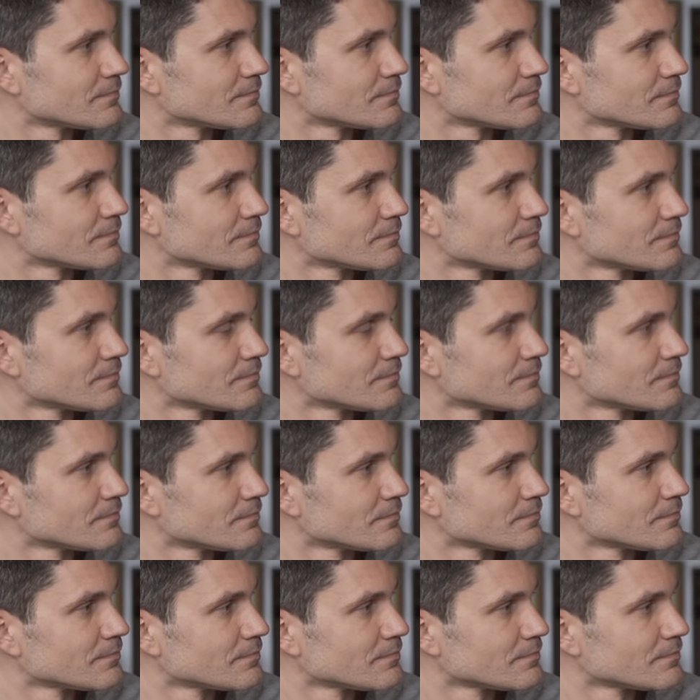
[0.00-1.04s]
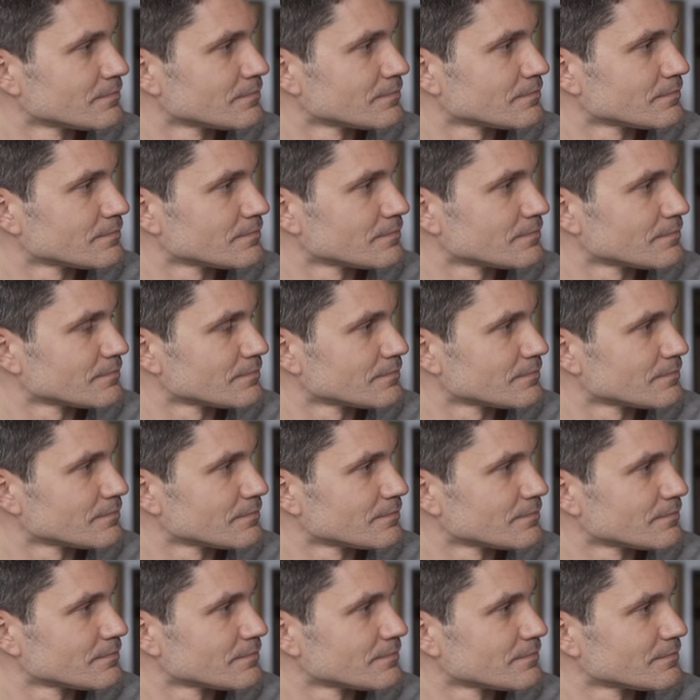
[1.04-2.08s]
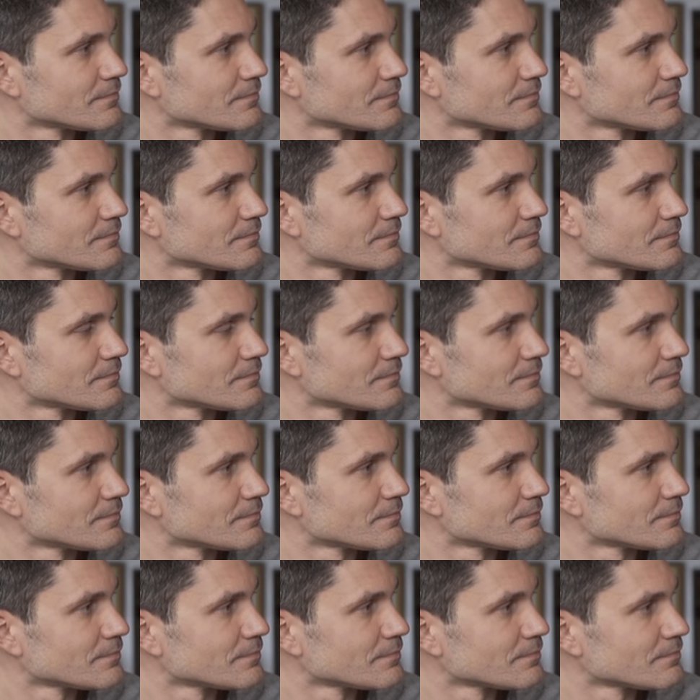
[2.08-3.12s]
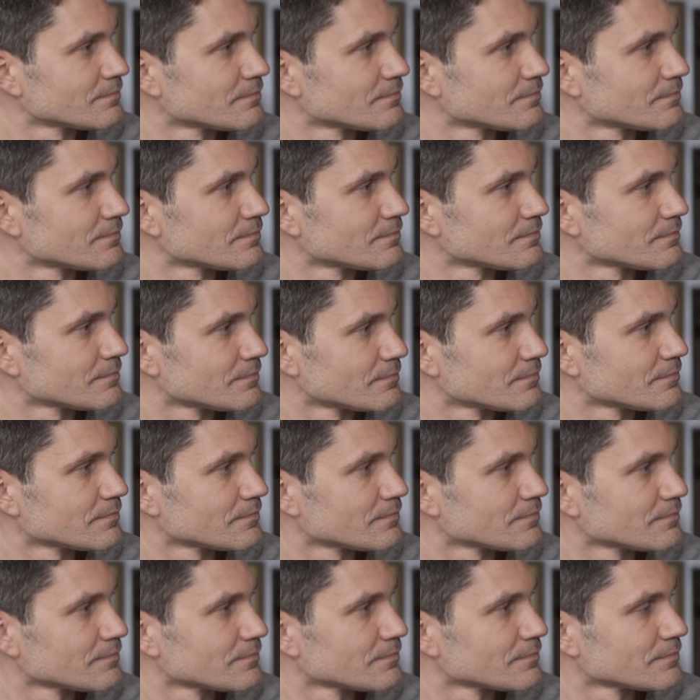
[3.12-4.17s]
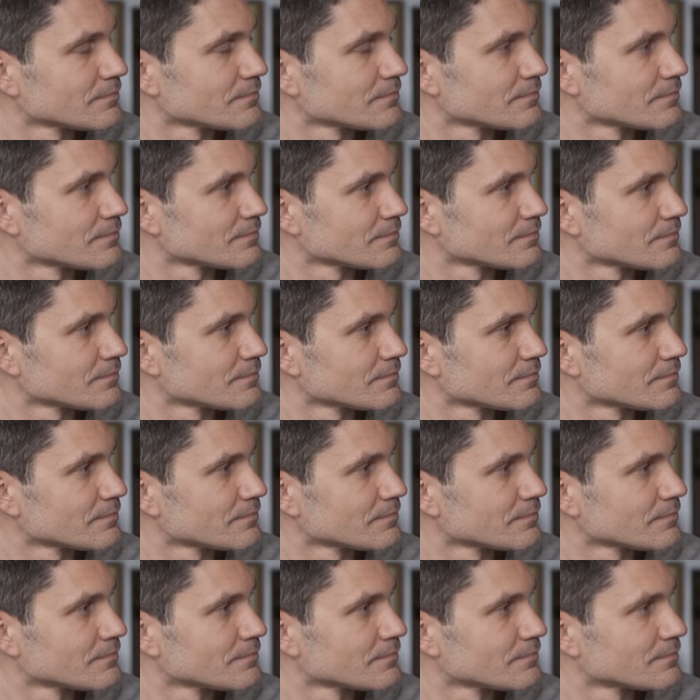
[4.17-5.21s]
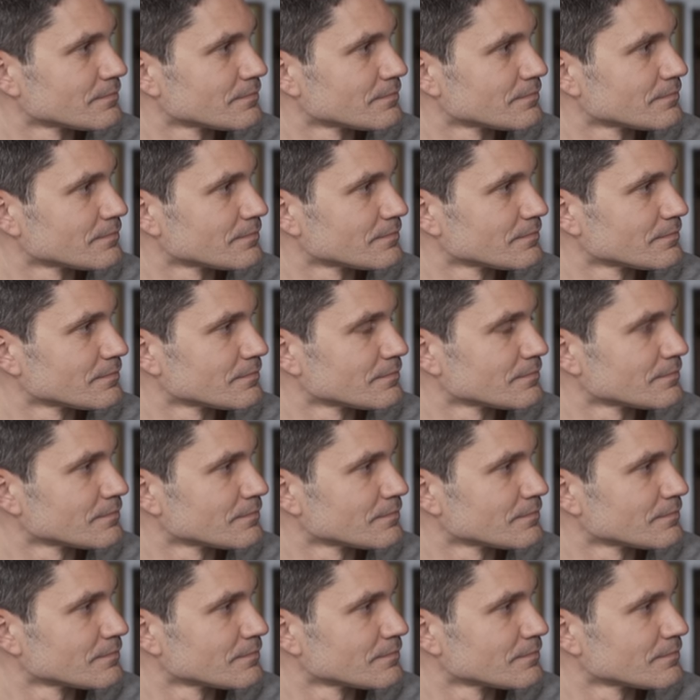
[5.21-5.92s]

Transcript: [no speech]